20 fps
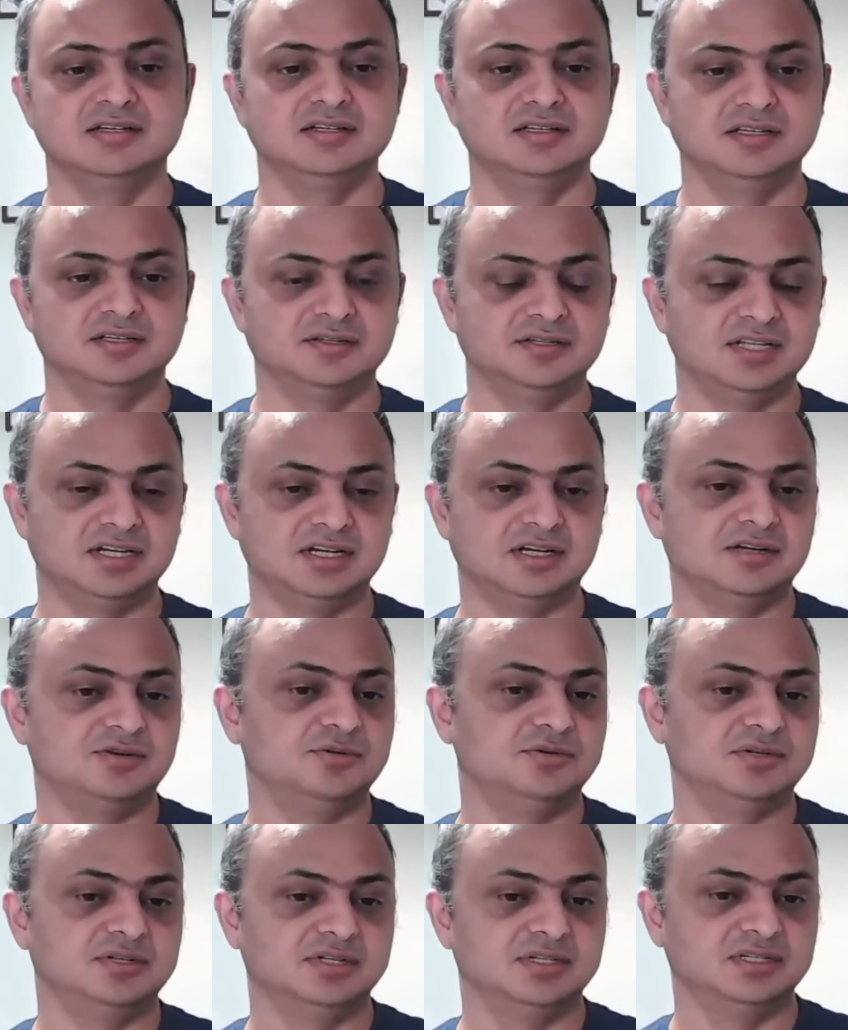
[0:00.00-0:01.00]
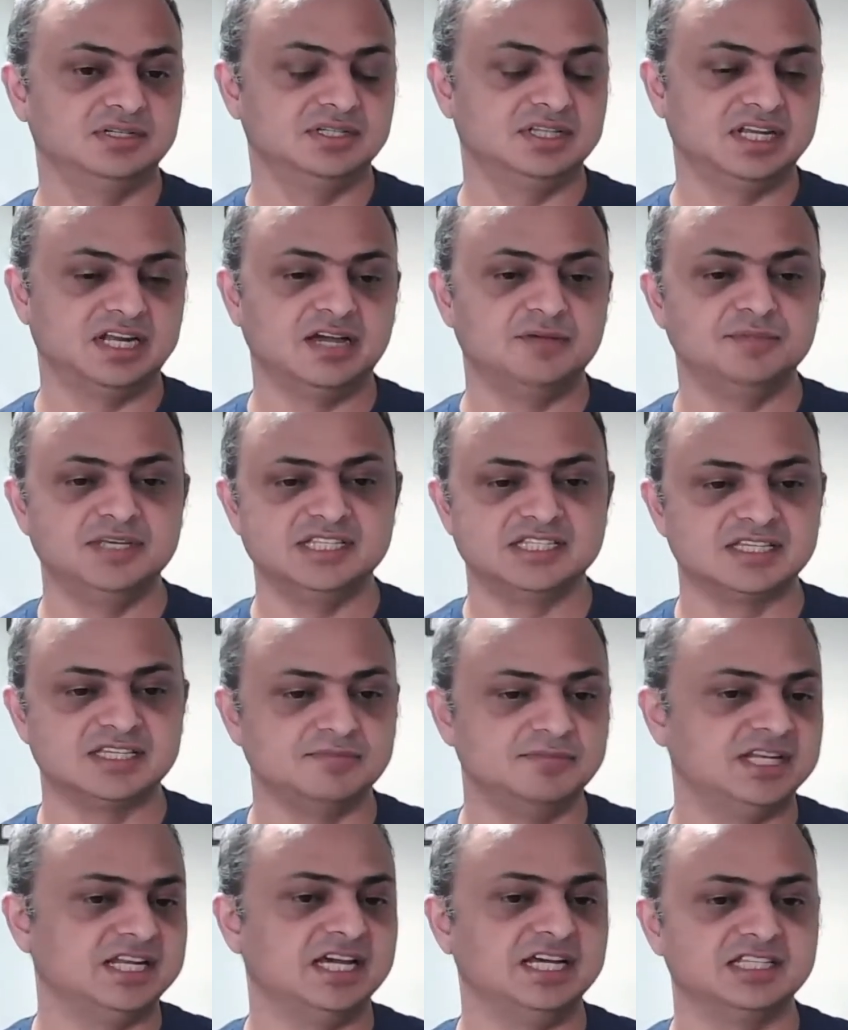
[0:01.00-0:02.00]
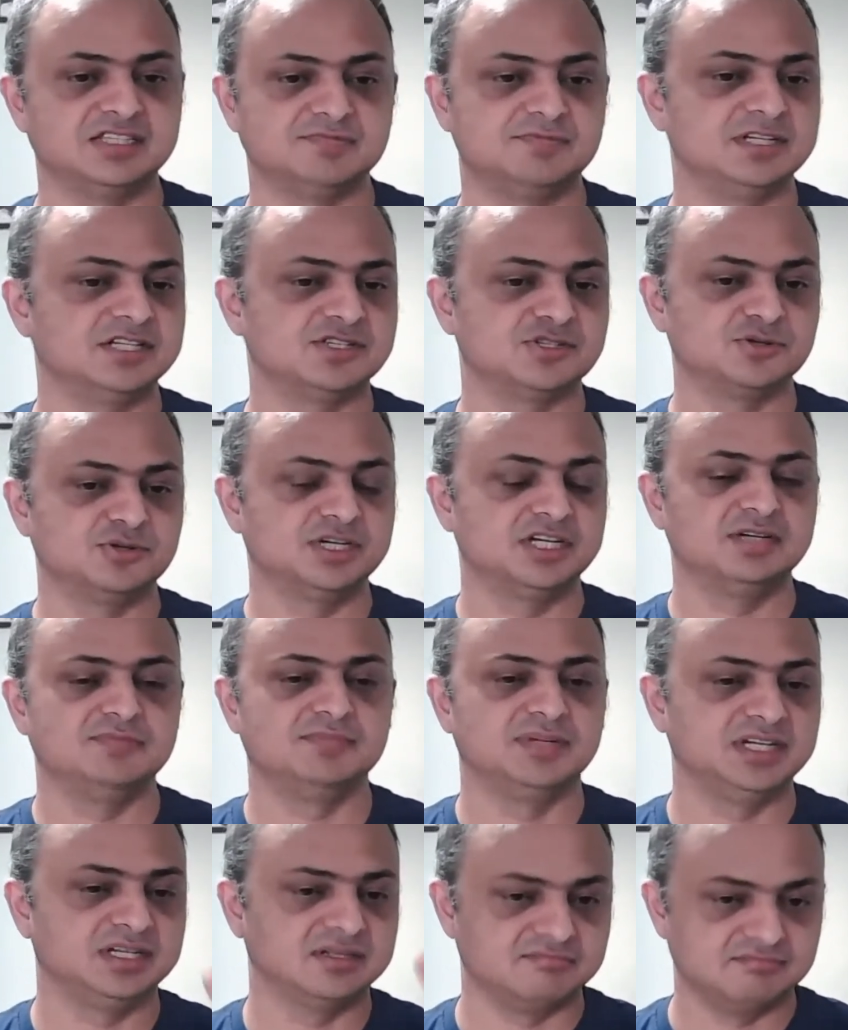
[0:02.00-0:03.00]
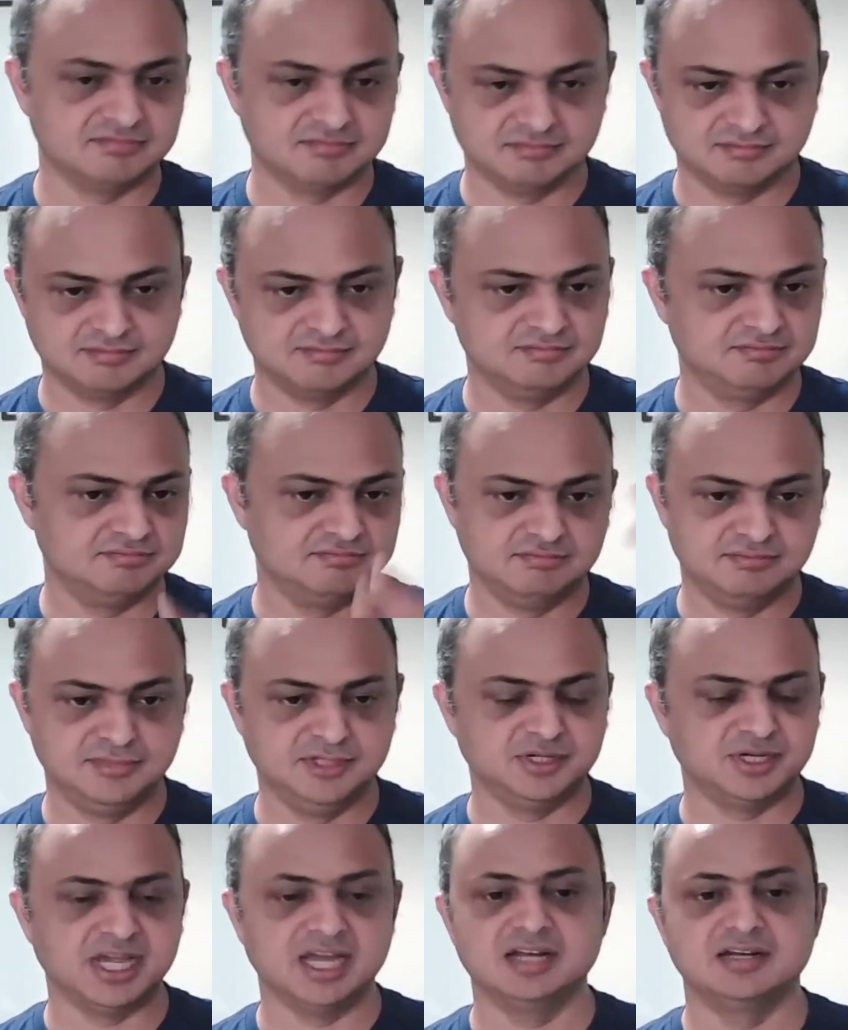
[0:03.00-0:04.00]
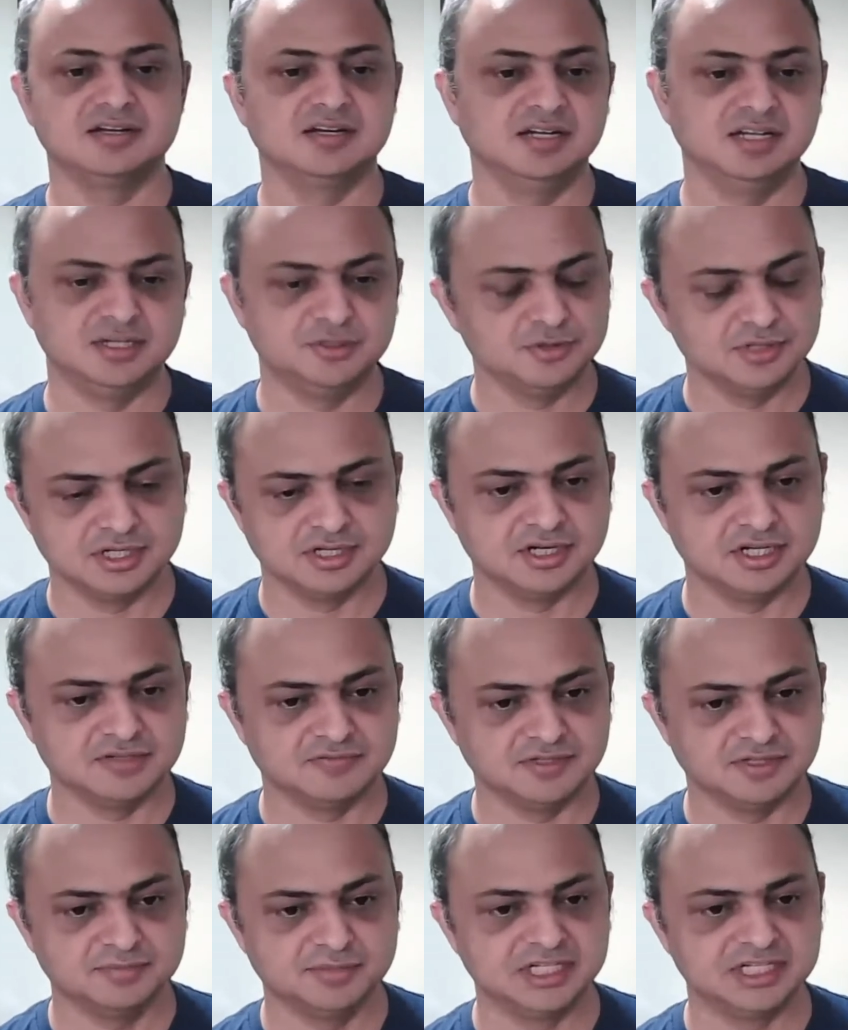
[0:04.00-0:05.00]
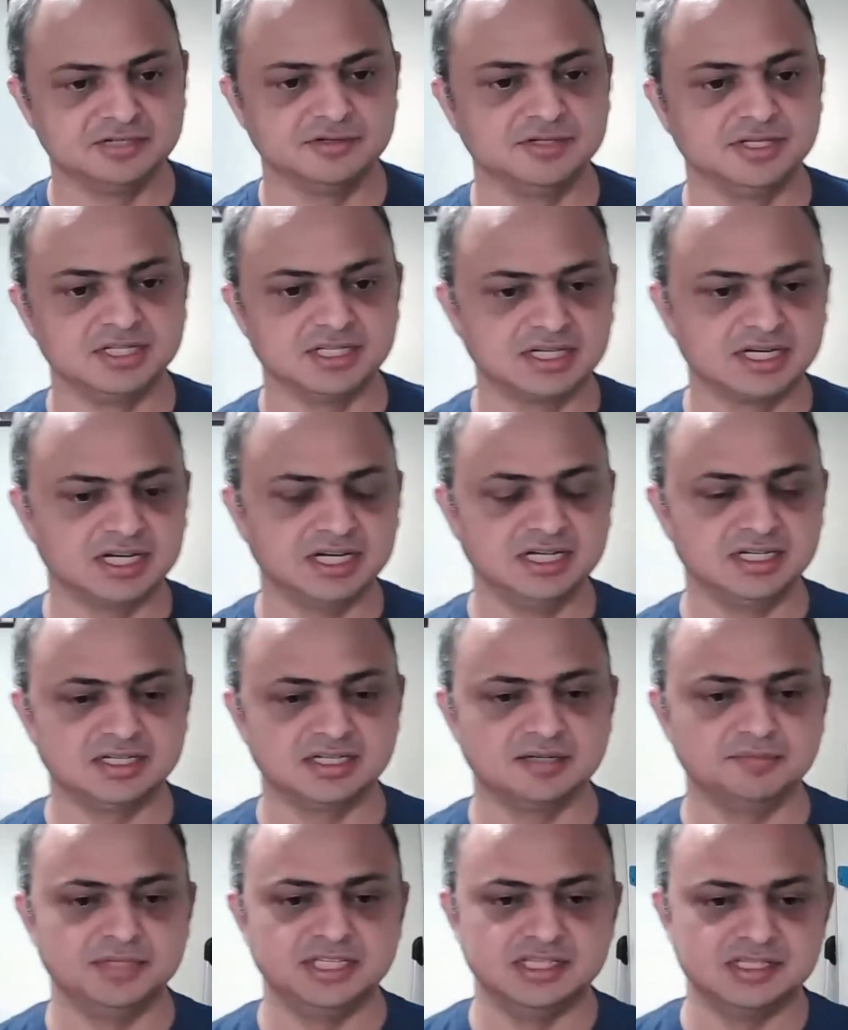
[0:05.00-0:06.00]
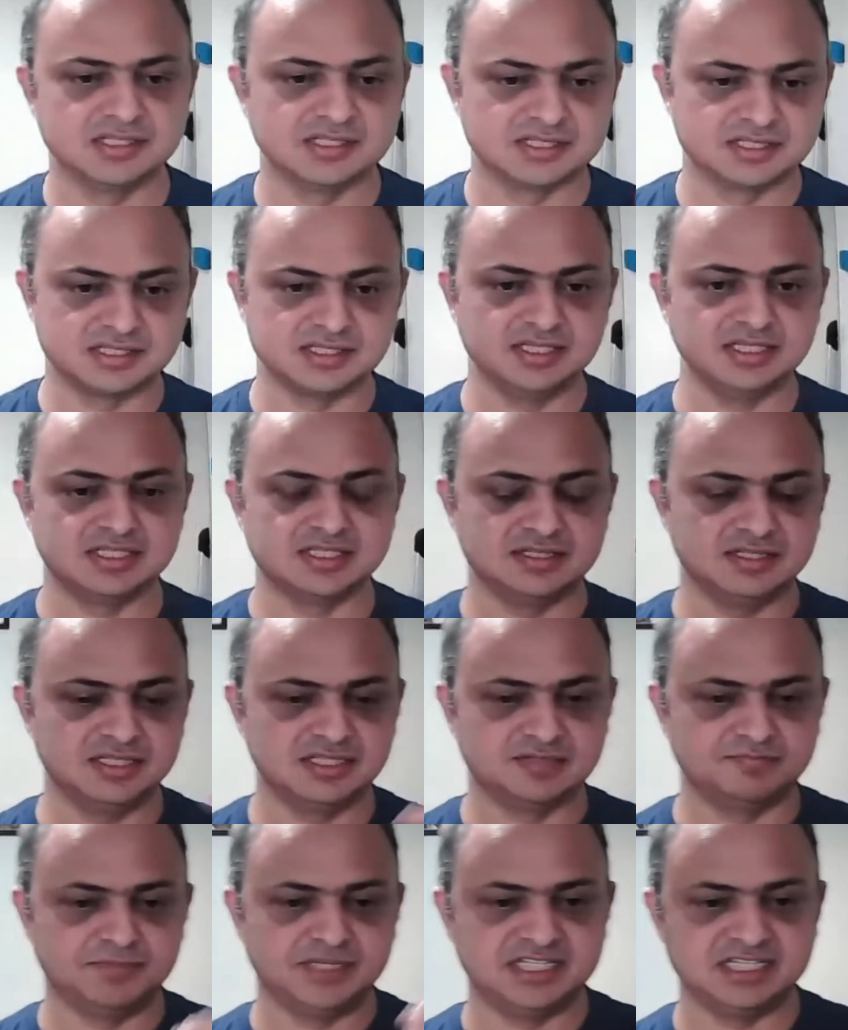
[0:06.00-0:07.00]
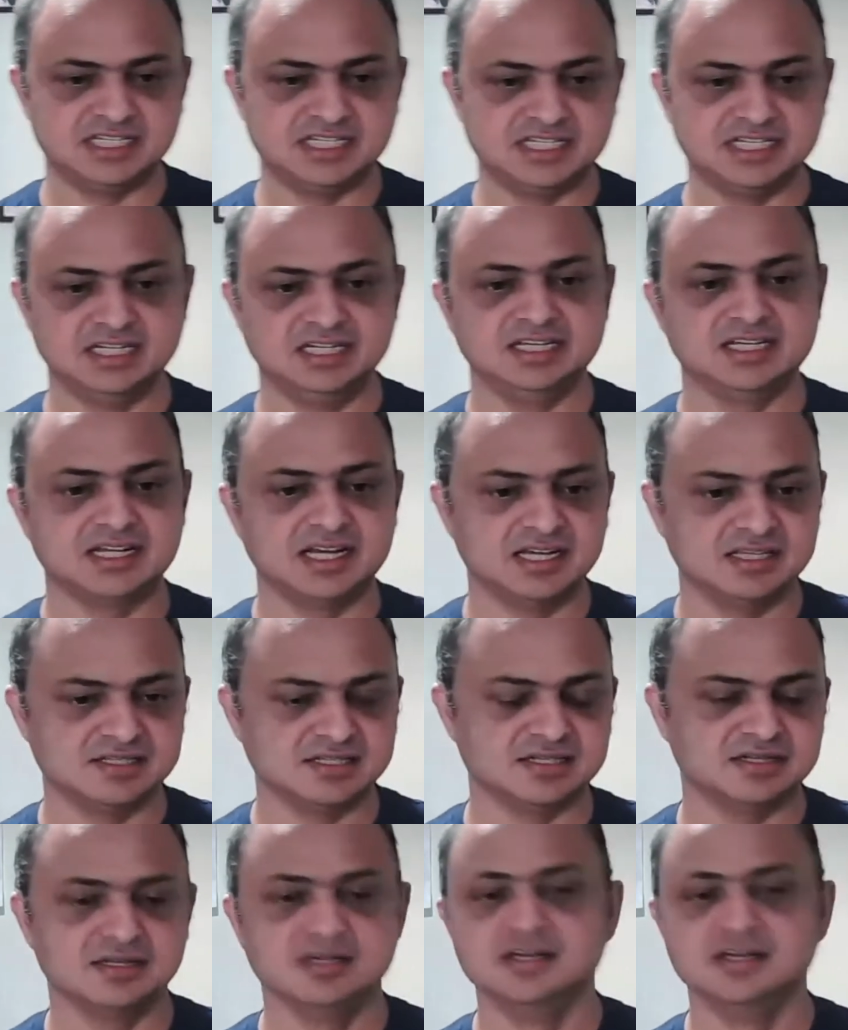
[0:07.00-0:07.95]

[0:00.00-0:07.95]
You know, there are uh, there have been some enhancements to it, but you can't really do a lot with Bitcoin, right? I mean, it's it's it's basically an asset.